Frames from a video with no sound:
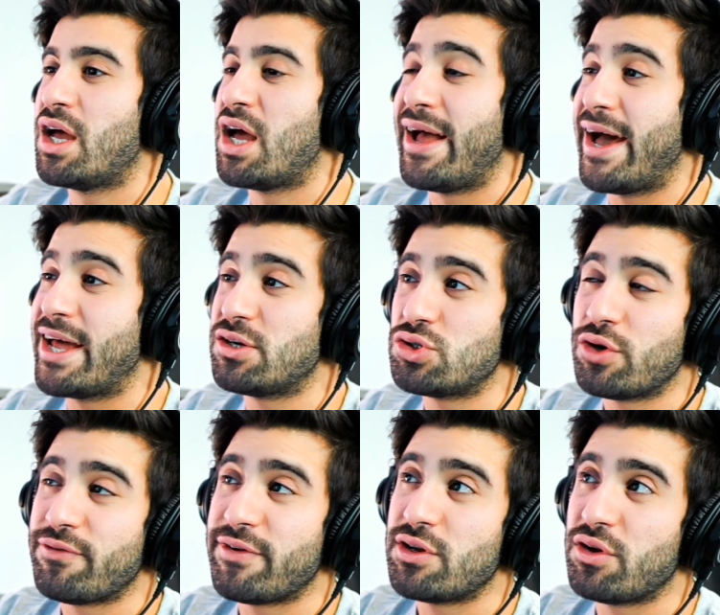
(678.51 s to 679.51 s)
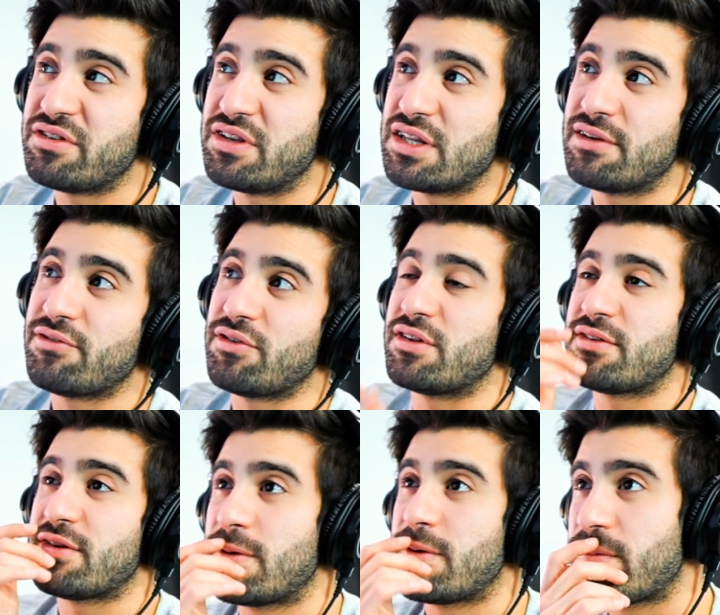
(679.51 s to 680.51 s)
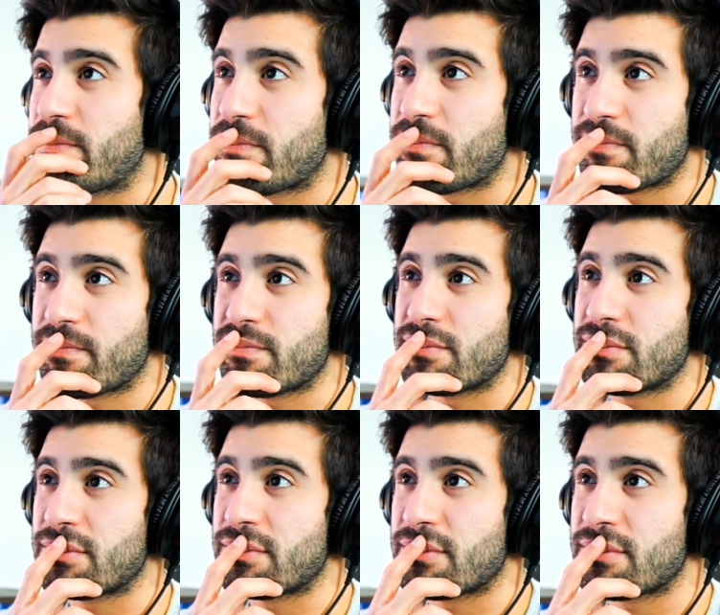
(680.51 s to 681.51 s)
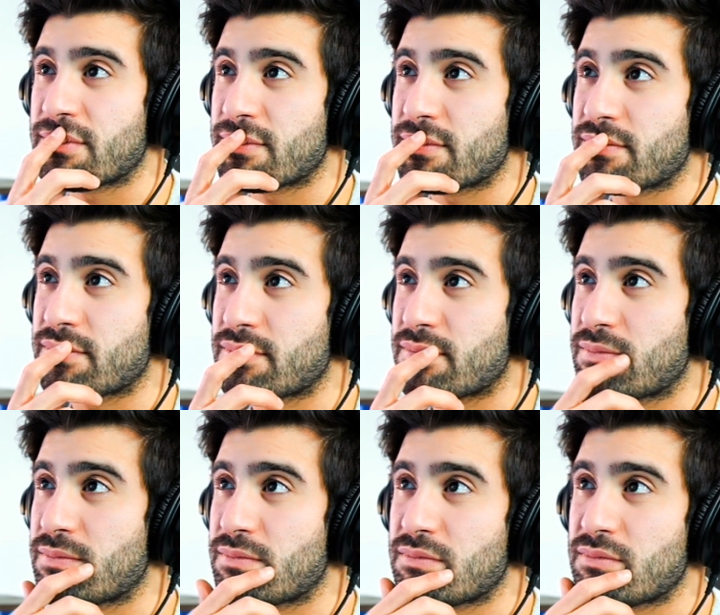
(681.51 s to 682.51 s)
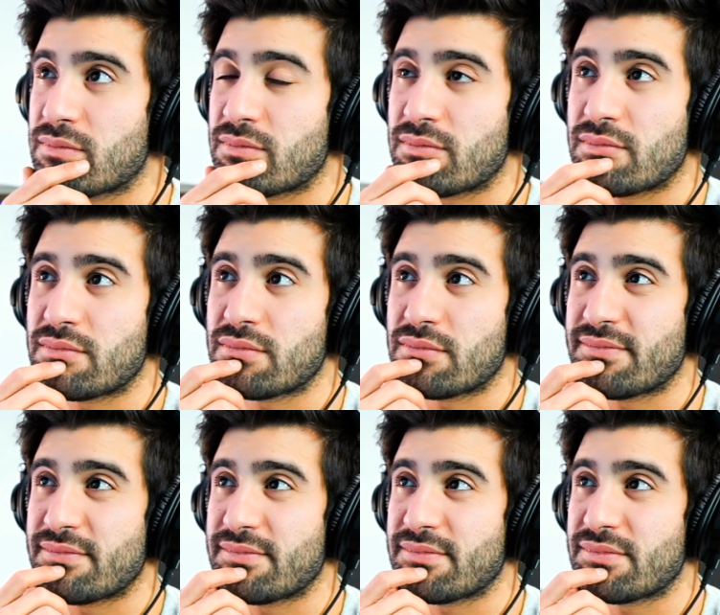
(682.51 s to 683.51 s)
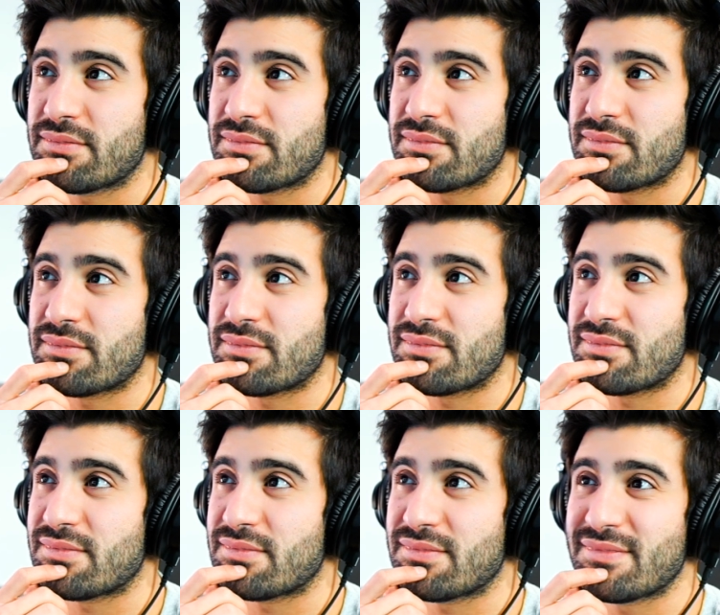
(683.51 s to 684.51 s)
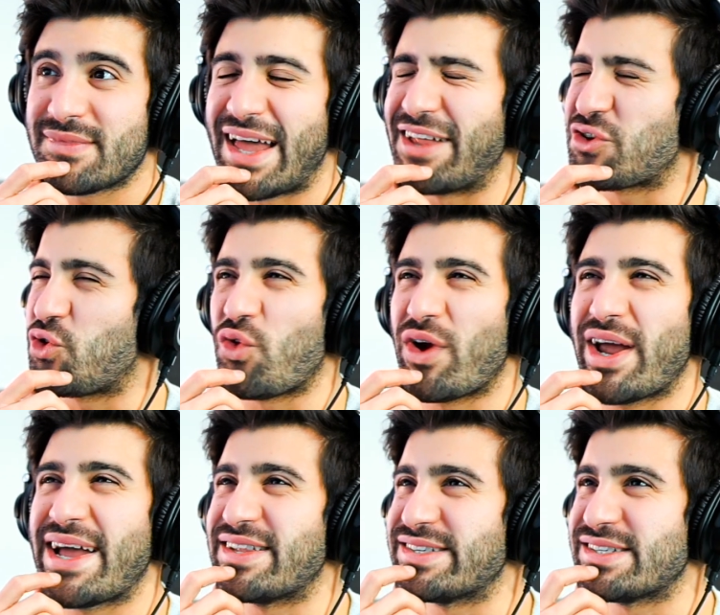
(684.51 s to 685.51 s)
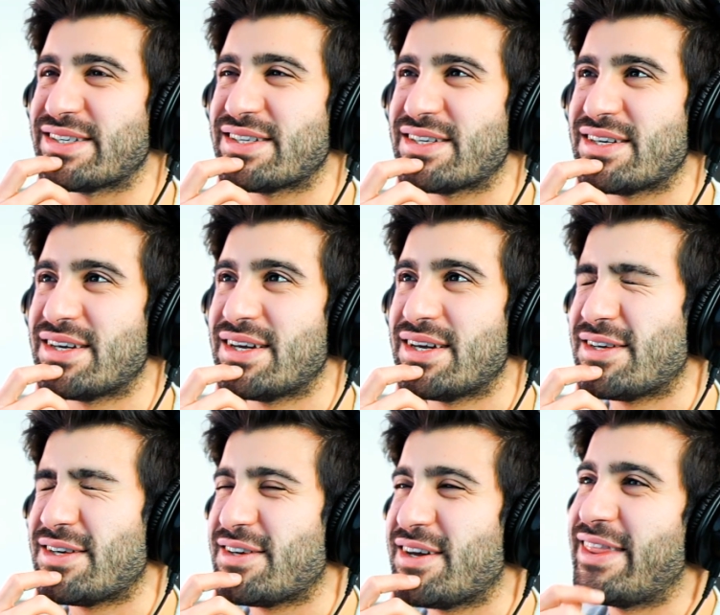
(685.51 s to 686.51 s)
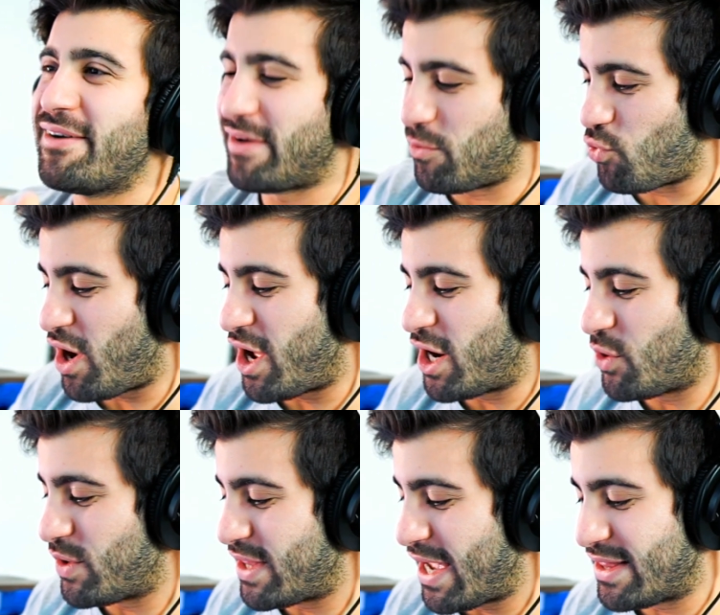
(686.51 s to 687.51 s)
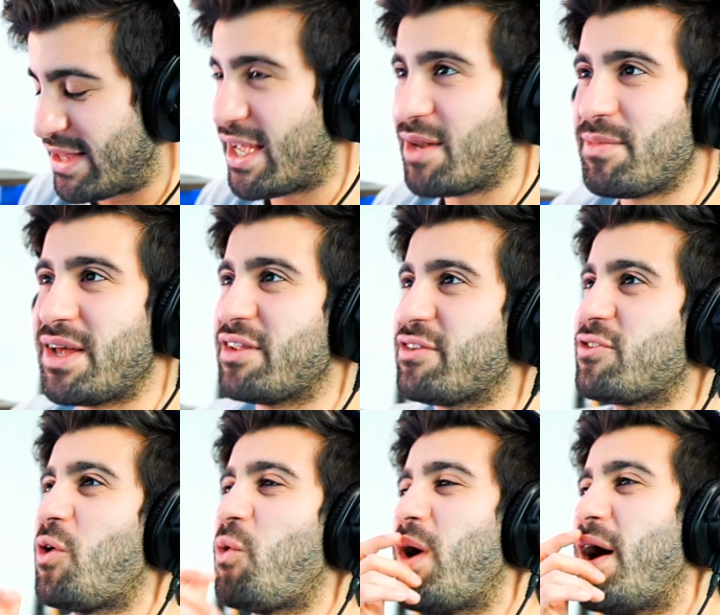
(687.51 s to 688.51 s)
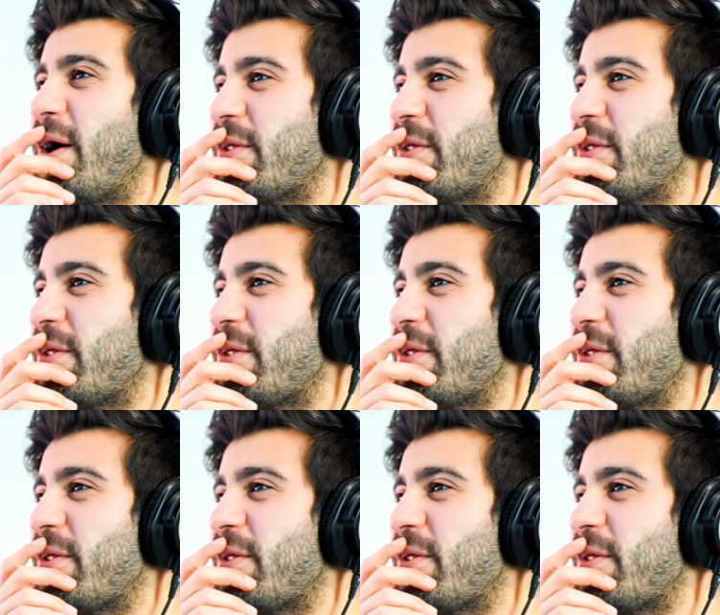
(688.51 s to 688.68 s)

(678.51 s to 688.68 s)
I don't know if I notice any difference. That's crazy. The vibrato in that at the end, man, is so wild.